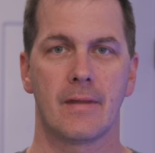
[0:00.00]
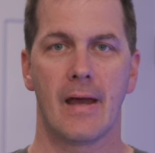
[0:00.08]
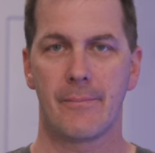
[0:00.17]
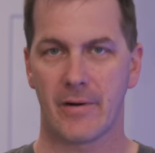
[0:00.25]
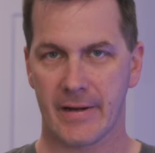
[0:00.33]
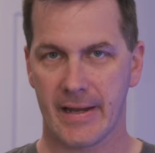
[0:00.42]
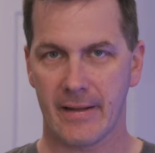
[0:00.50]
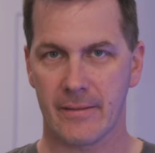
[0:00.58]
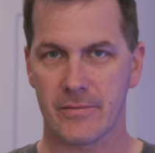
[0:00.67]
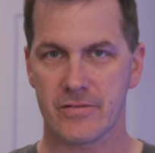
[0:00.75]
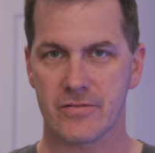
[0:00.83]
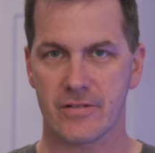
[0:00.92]
I'm Mark
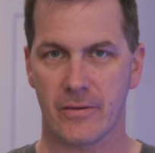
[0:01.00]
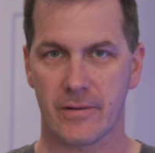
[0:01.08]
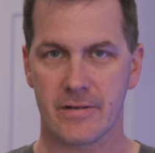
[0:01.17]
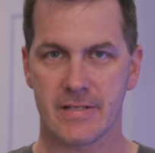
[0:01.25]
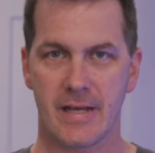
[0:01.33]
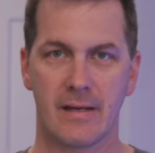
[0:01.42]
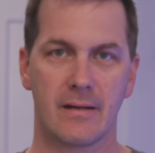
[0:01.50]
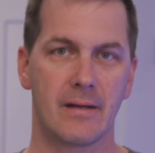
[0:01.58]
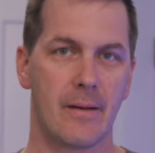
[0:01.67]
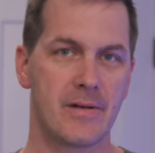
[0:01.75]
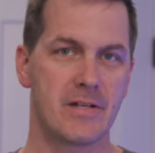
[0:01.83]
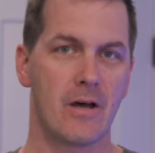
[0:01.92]
Callen, Mr. Saltwater Tank,
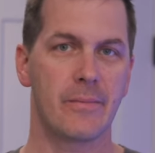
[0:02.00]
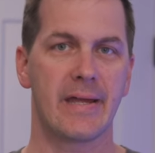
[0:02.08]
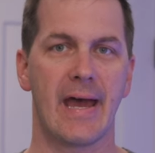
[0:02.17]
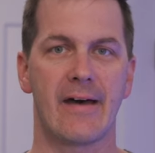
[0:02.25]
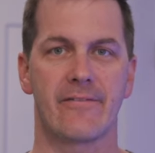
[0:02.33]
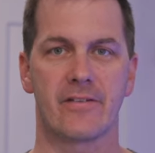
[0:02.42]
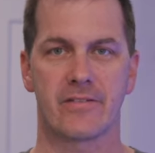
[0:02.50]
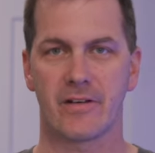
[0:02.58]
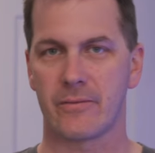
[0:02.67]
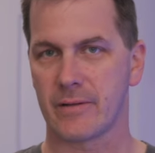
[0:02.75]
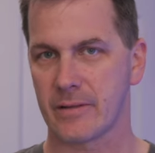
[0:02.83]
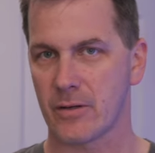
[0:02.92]
coming to you on behalf of
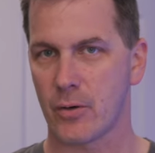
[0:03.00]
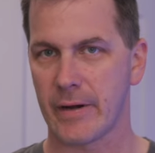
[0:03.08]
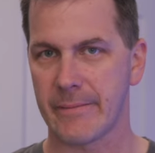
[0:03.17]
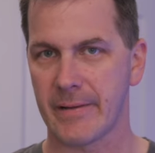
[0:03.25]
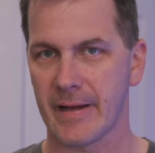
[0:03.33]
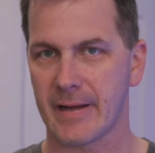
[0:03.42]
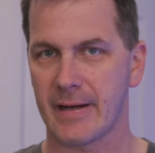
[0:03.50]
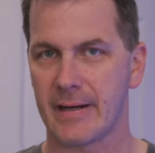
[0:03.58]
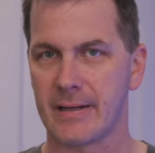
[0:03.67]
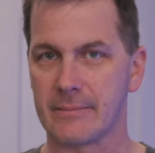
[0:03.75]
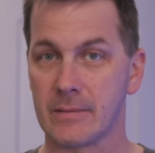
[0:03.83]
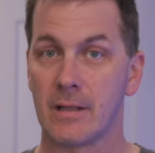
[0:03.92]

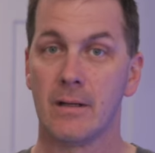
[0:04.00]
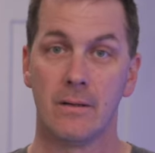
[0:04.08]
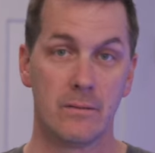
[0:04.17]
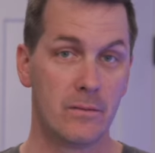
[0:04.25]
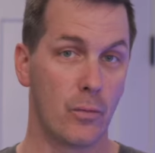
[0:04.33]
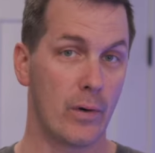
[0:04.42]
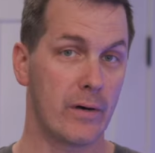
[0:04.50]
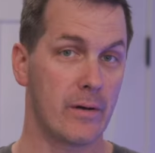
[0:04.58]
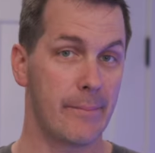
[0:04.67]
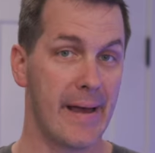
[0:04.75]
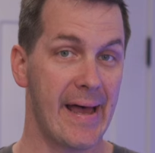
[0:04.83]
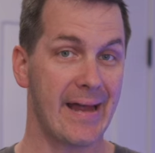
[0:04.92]
SaltwaterAquarium.com.
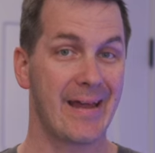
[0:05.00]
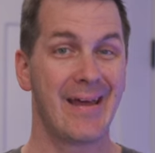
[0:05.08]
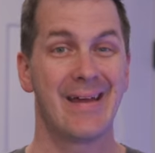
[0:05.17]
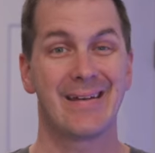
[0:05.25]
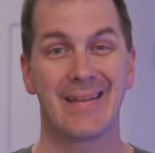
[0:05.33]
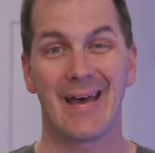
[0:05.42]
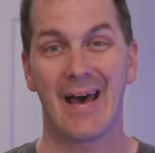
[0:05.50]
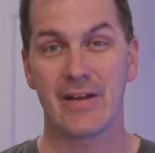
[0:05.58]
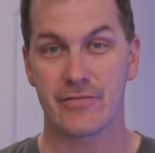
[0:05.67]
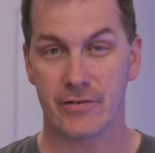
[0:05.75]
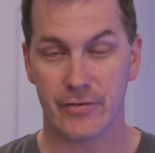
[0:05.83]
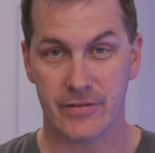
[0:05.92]
Welcome back to the
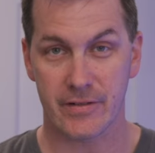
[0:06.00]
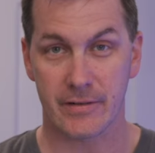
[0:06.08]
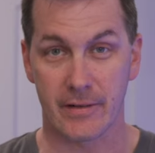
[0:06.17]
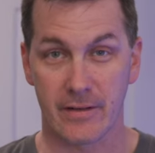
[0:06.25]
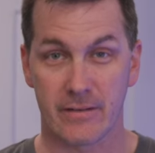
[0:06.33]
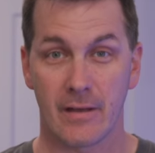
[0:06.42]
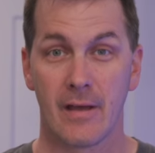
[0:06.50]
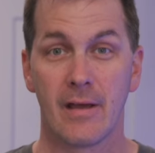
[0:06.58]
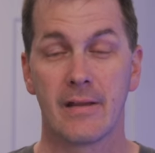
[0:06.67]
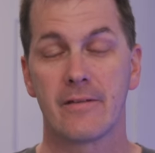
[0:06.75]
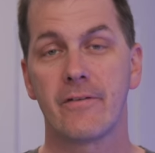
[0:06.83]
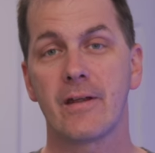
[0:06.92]
HYDROS series,
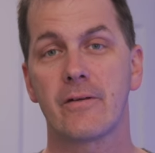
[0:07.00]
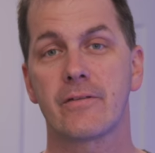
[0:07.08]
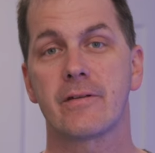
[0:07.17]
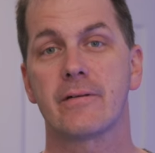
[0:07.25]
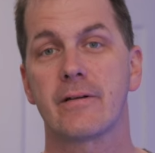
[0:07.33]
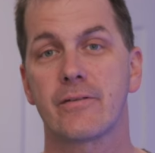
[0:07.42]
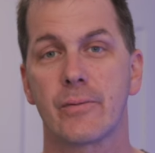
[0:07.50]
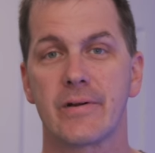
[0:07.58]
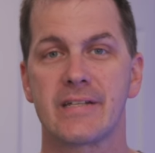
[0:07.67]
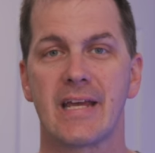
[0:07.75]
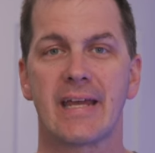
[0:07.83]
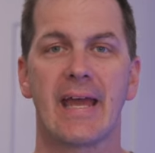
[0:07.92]
the video series where
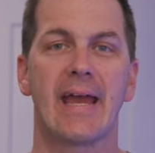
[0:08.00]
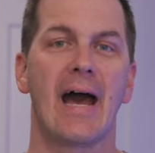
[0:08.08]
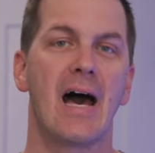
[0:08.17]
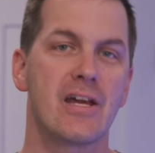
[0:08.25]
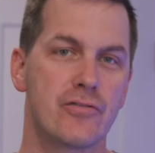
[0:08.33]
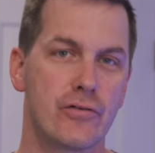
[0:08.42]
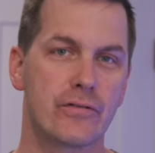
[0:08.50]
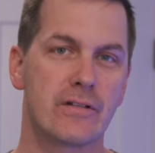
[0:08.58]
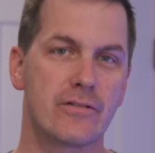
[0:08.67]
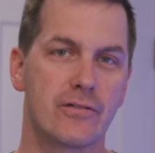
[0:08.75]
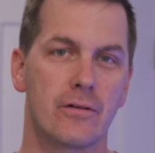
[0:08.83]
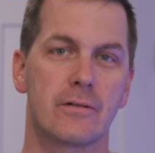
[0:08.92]
we take a HYDROS
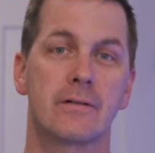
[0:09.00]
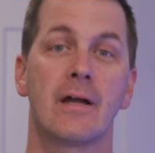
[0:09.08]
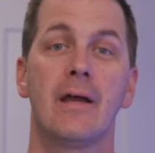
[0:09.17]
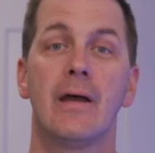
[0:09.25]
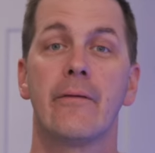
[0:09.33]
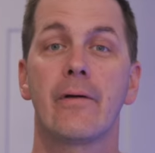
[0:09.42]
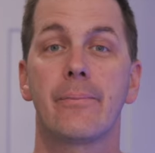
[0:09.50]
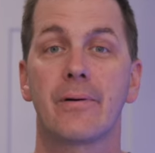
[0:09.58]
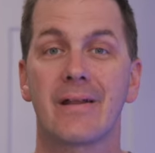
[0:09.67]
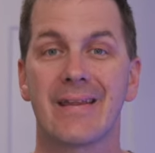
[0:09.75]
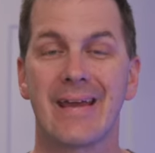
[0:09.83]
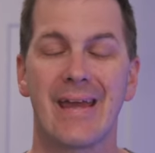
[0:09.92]
controller, we
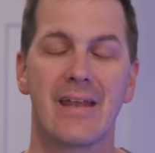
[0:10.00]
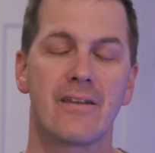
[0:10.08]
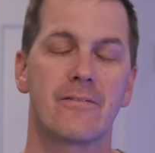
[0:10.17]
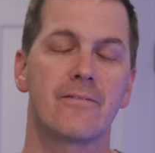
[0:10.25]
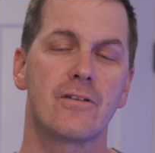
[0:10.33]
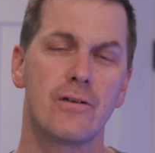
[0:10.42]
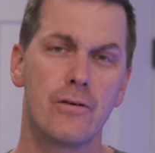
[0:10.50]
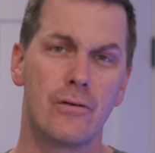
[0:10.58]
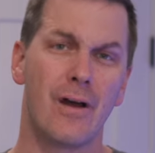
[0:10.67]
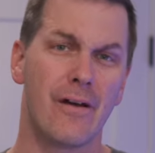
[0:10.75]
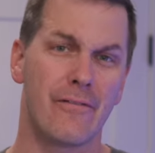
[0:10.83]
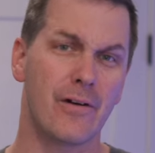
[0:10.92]
put it in the hand of
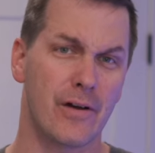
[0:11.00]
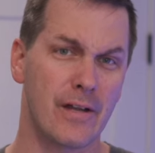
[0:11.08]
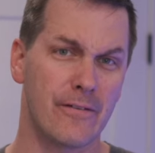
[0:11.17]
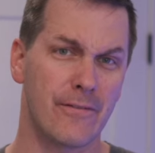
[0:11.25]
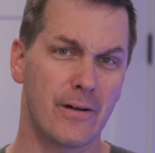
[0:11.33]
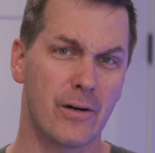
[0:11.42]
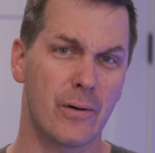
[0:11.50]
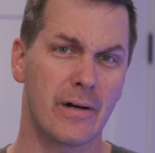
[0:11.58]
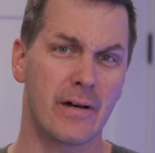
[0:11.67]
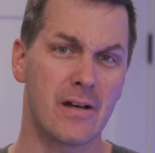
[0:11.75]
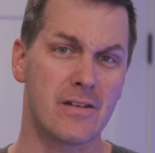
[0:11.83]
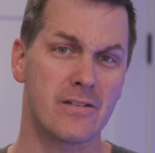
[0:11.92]
two very different
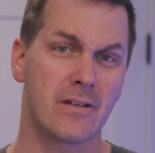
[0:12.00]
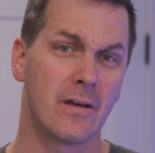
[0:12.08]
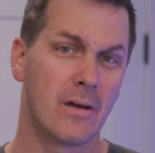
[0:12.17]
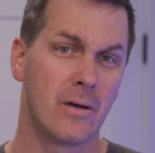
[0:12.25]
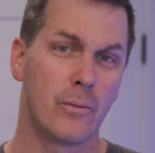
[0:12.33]
aquarists.